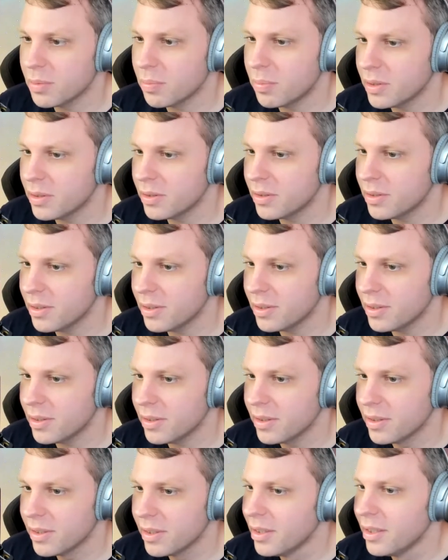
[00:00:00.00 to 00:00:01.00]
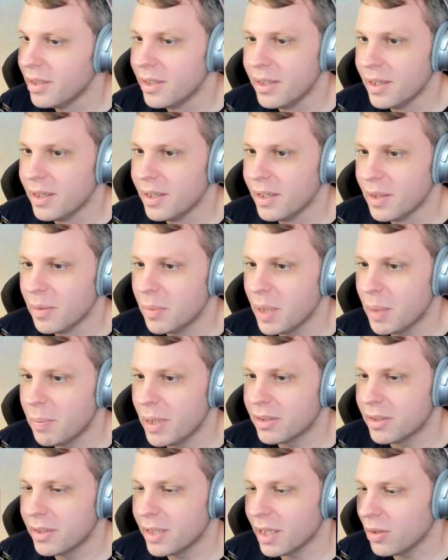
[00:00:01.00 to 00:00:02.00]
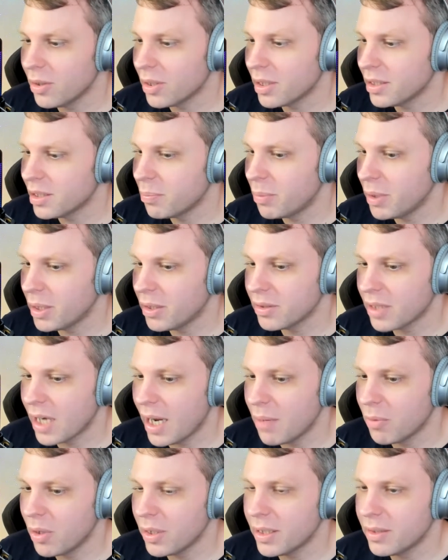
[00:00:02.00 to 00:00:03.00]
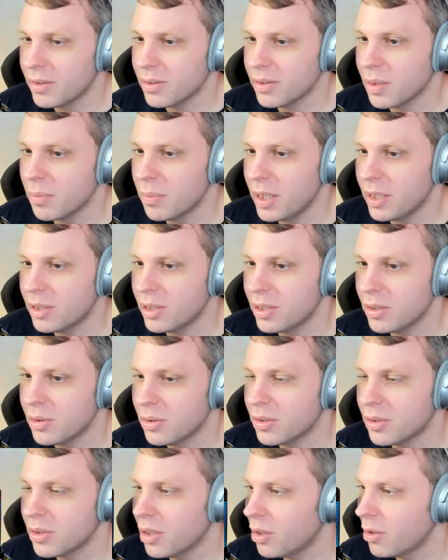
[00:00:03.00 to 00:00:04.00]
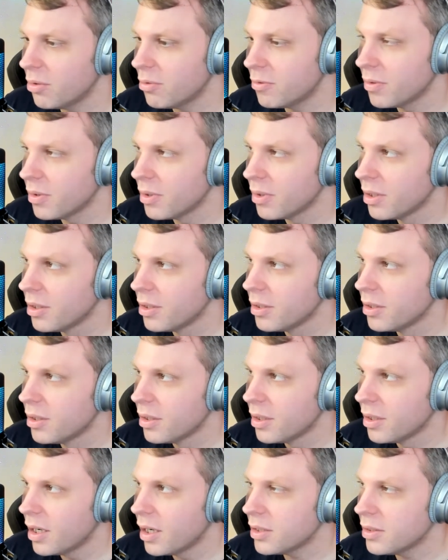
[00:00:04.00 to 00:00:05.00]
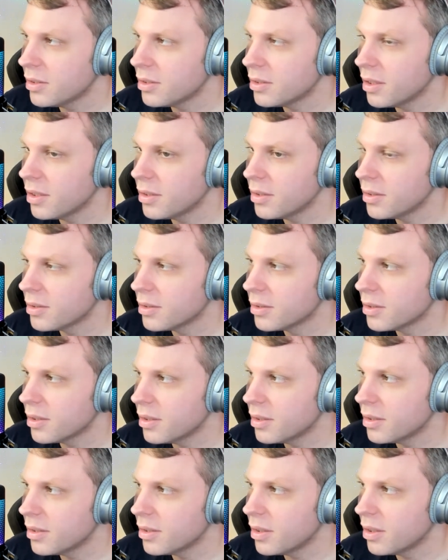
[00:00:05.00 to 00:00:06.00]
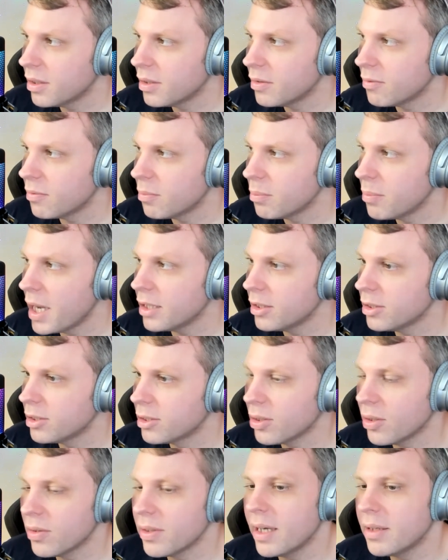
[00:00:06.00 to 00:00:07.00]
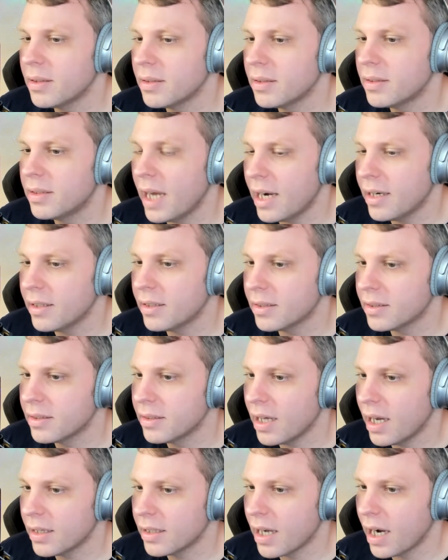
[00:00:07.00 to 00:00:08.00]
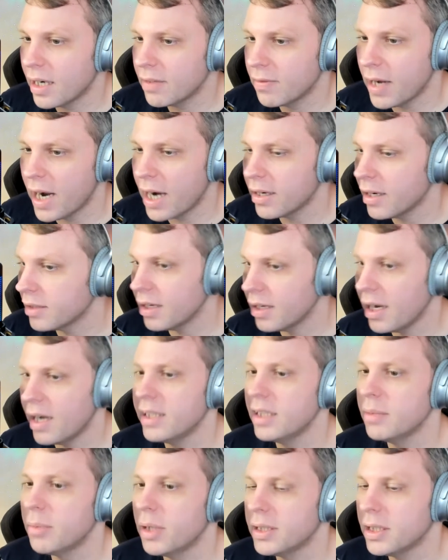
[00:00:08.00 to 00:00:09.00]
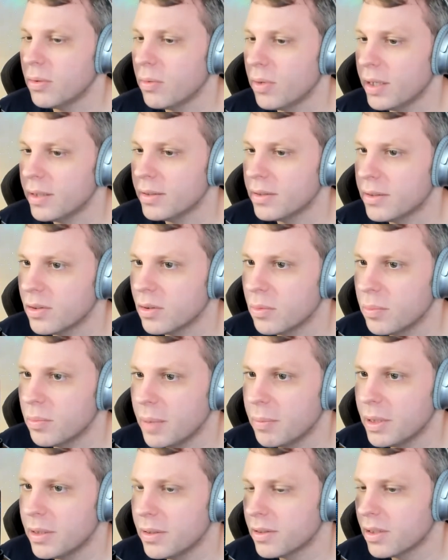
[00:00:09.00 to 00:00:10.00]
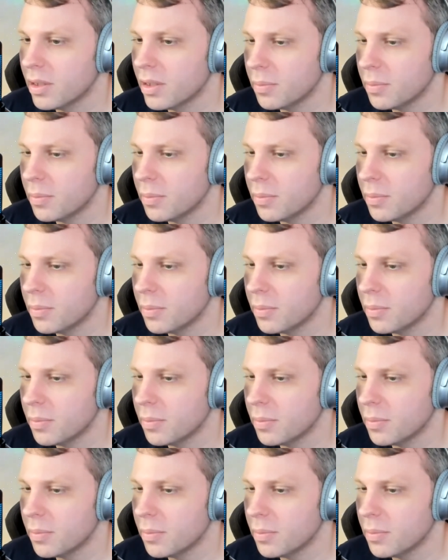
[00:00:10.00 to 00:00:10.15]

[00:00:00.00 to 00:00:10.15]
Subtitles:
but maybe I should take a look at this because I am running into some issues of, how do you say this, of making sure that data is not kind of handed out to anybody, right? So maybe this could